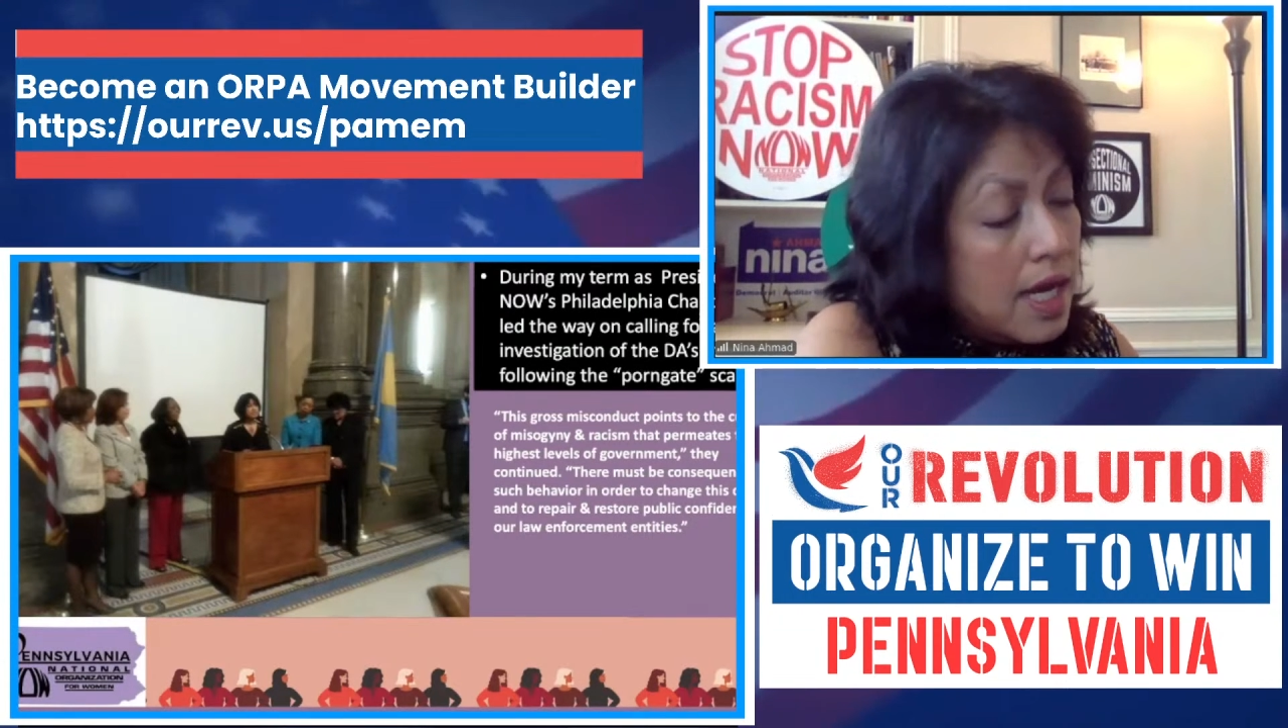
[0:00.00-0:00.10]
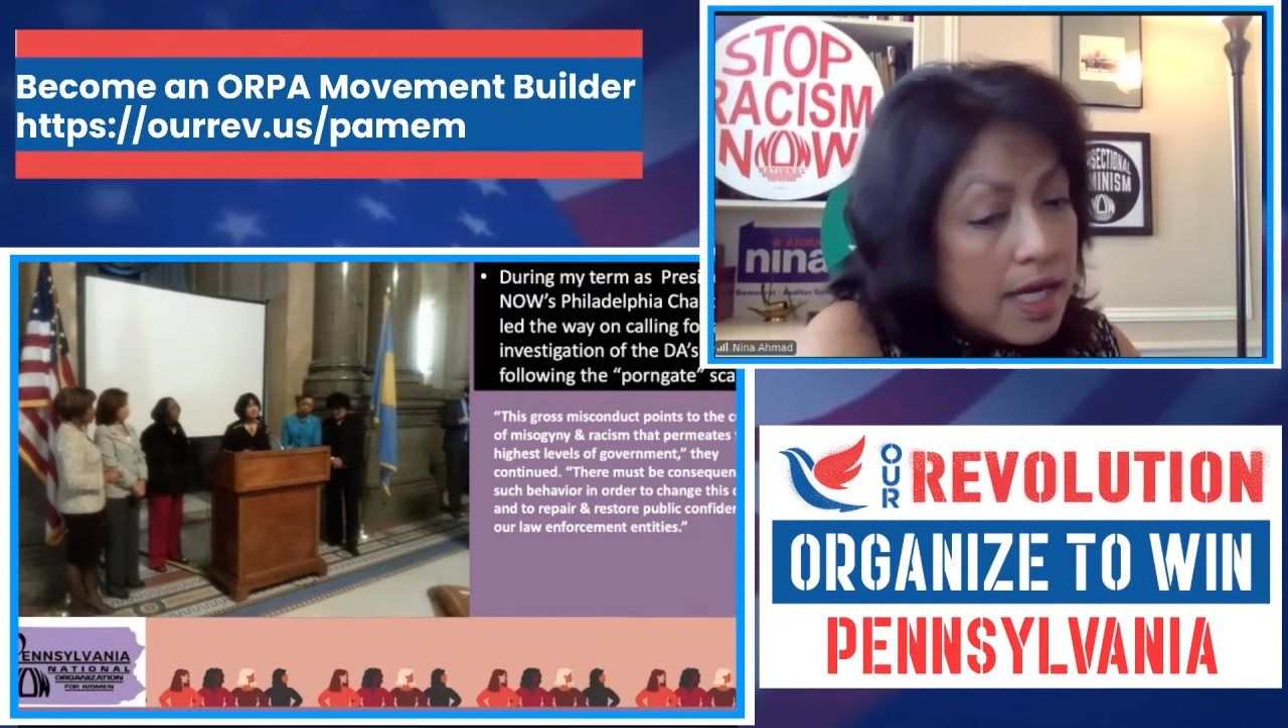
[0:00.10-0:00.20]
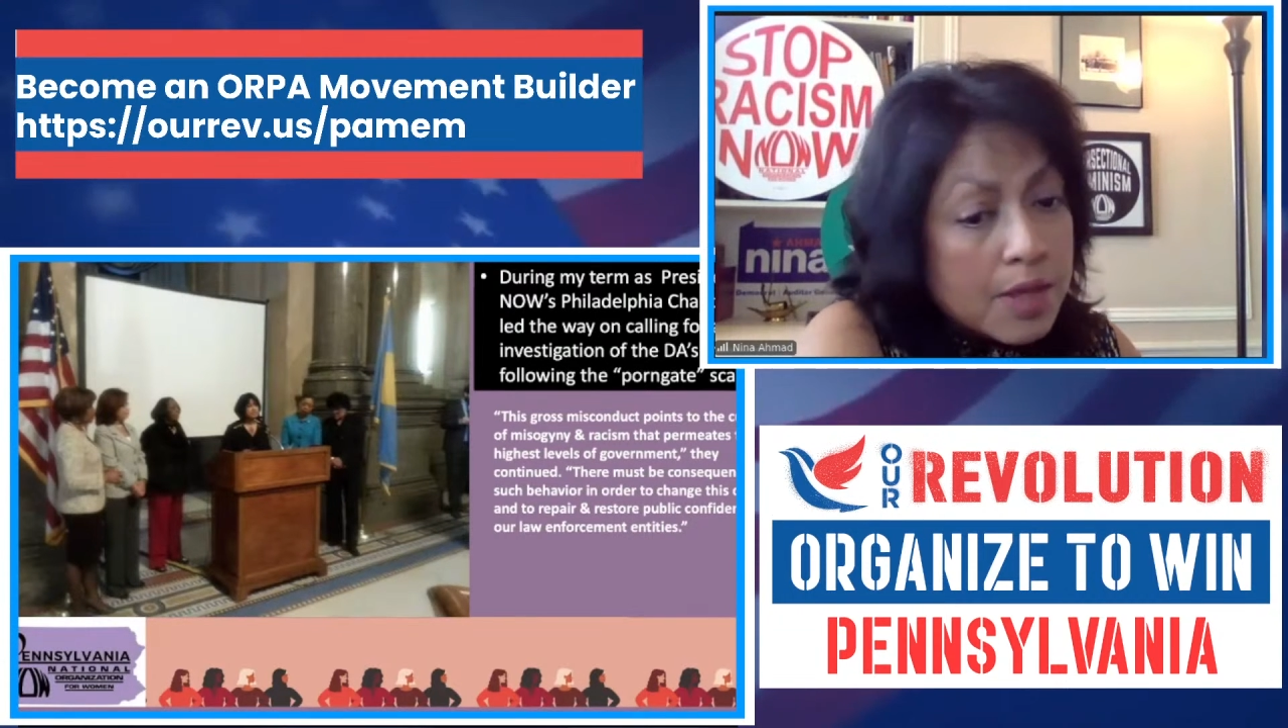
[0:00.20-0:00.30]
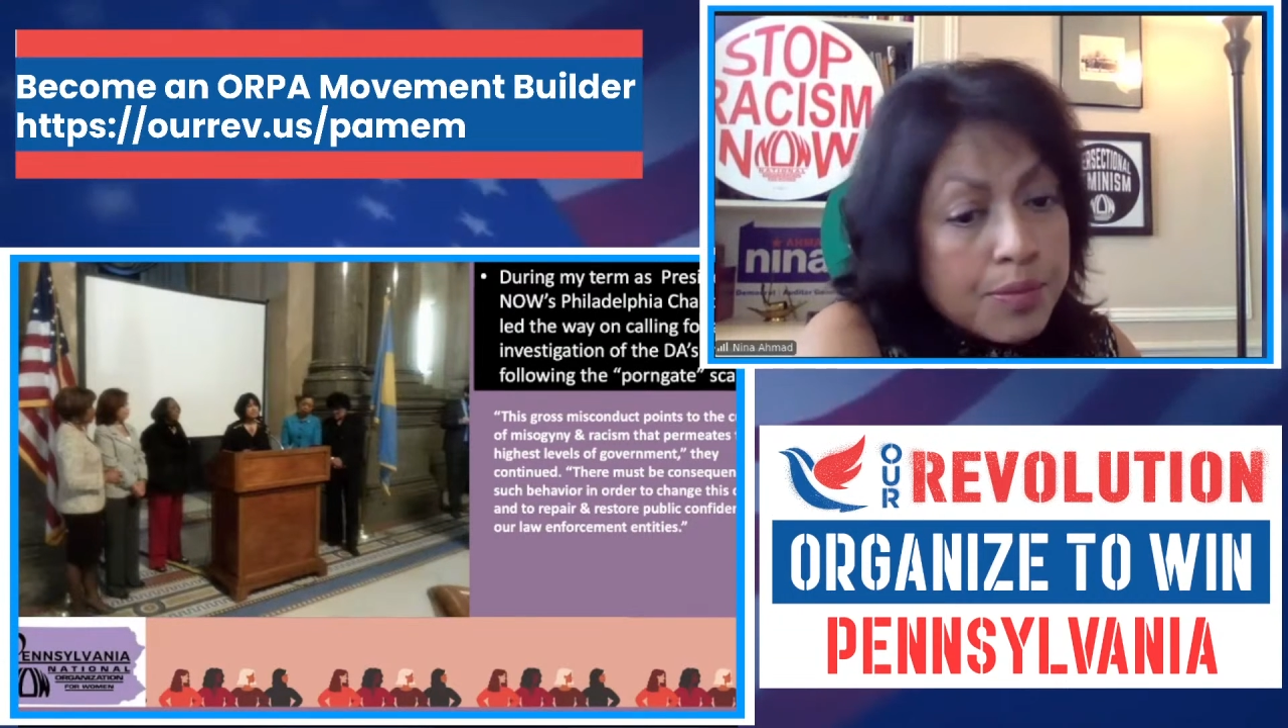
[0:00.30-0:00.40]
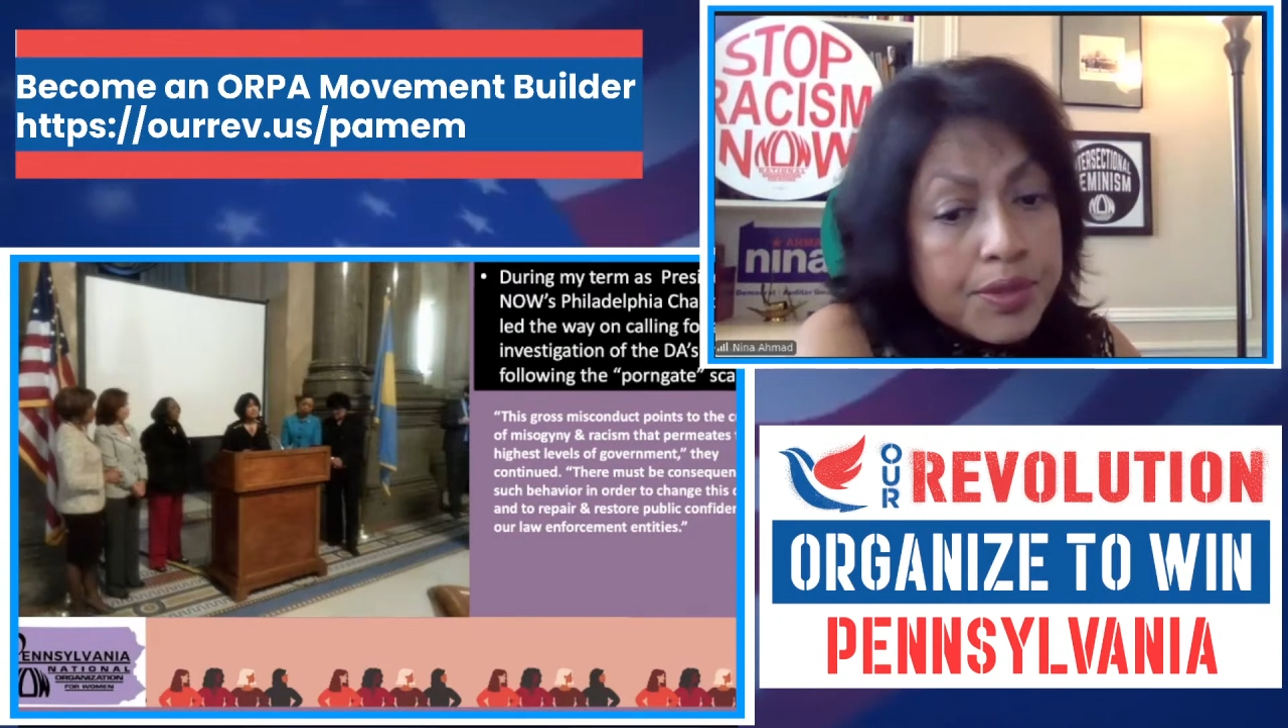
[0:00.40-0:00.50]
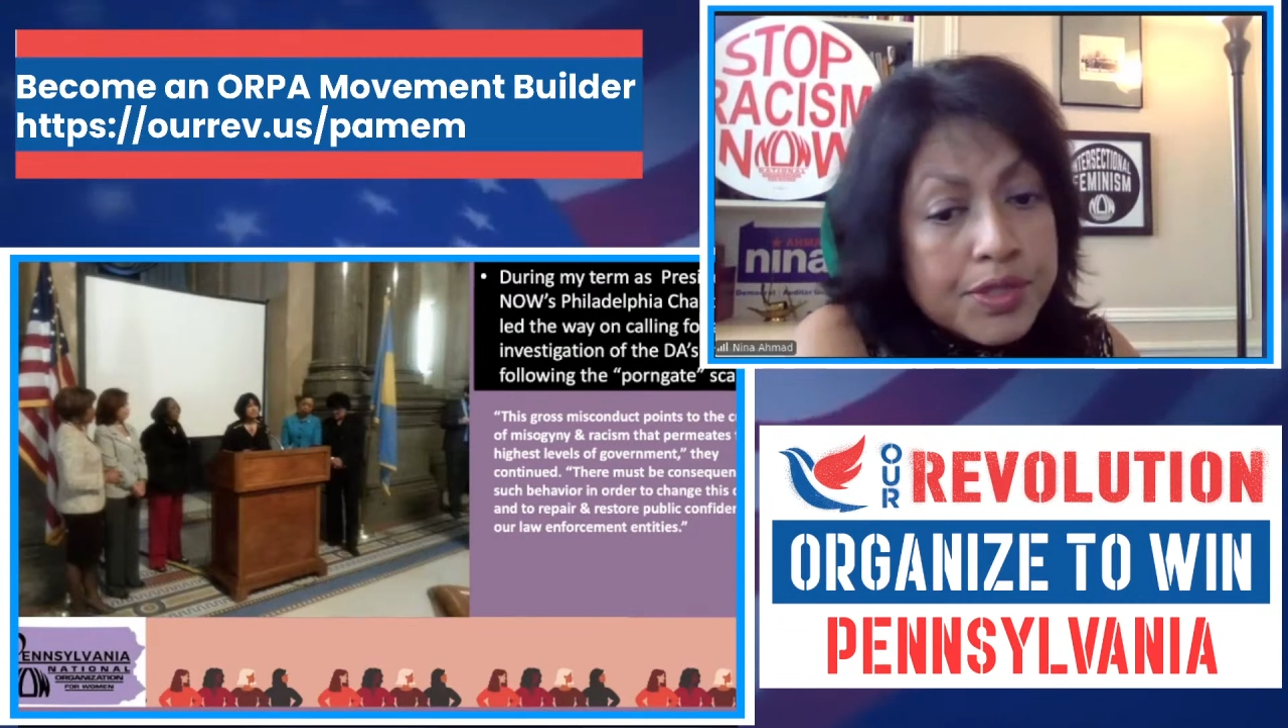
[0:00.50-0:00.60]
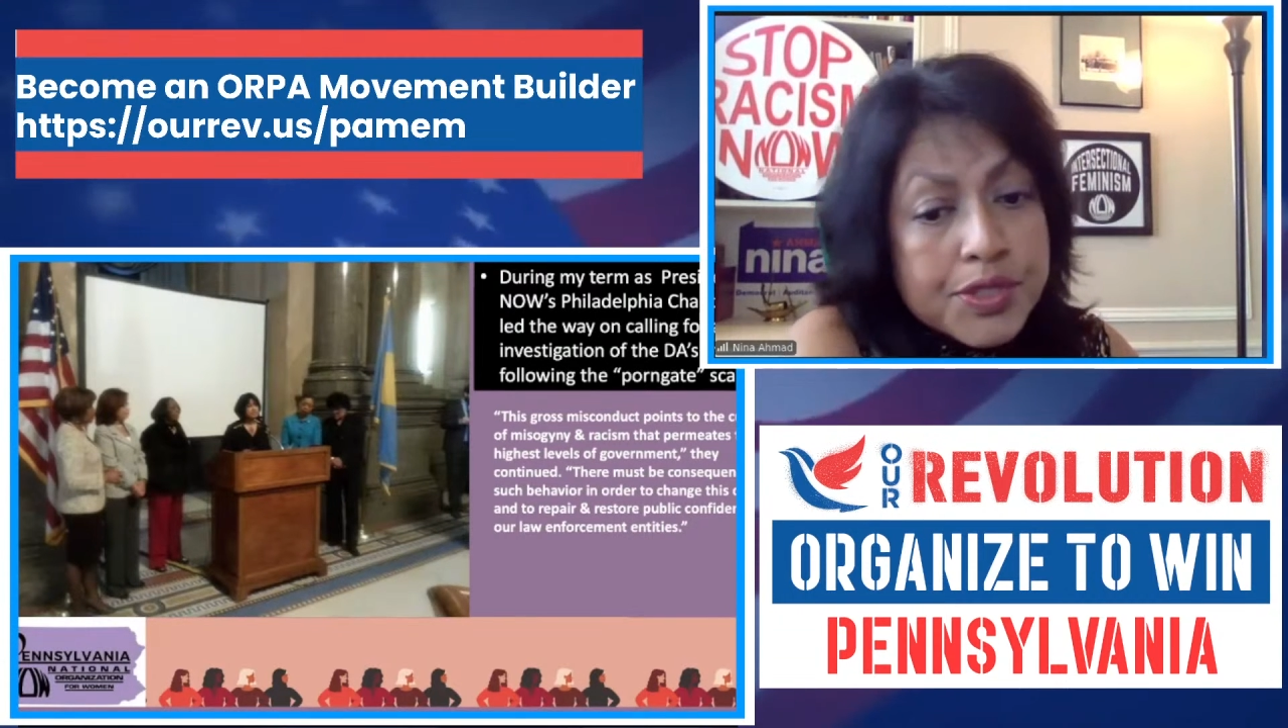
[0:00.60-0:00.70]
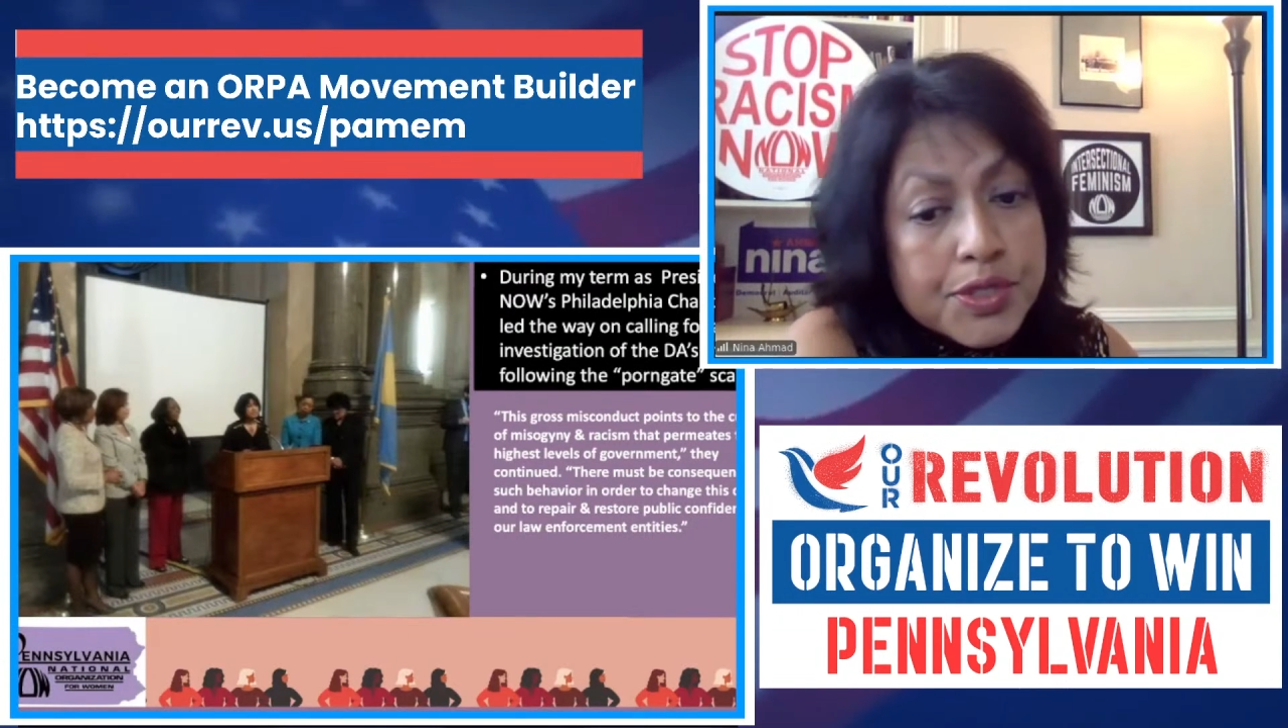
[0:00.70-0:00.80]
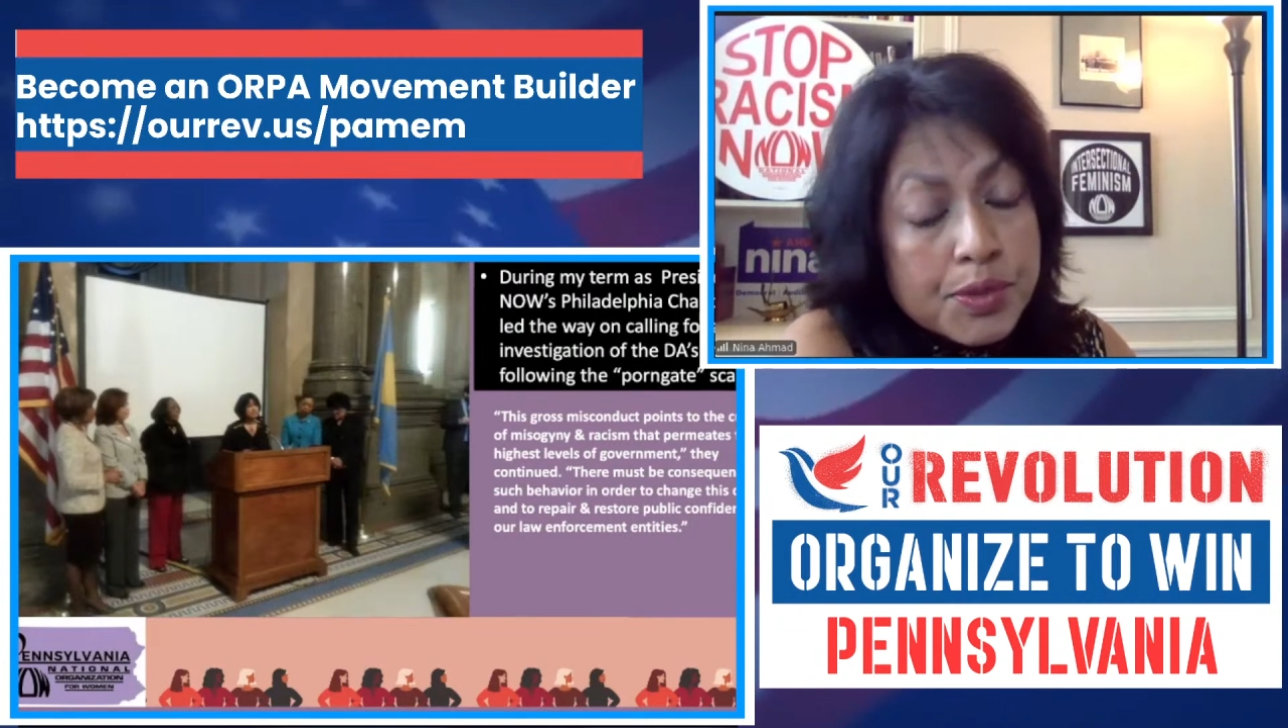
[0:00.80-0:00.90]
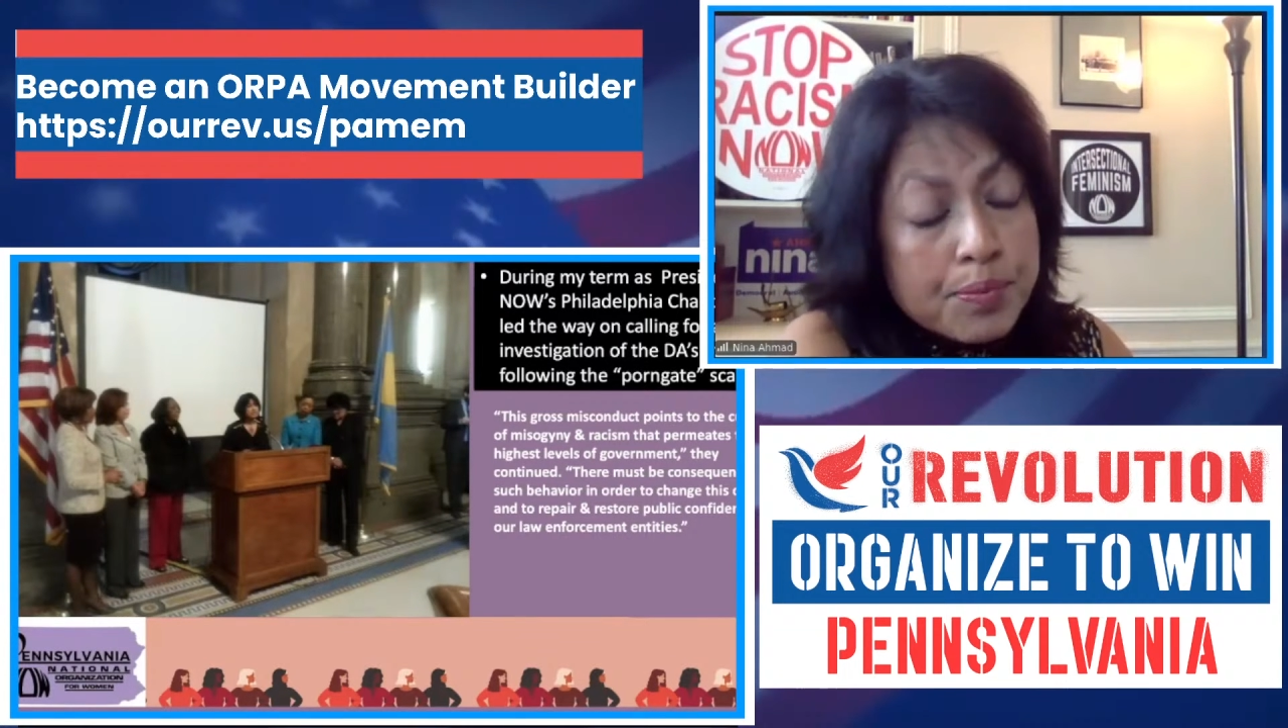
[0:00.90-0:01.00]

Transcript: computers to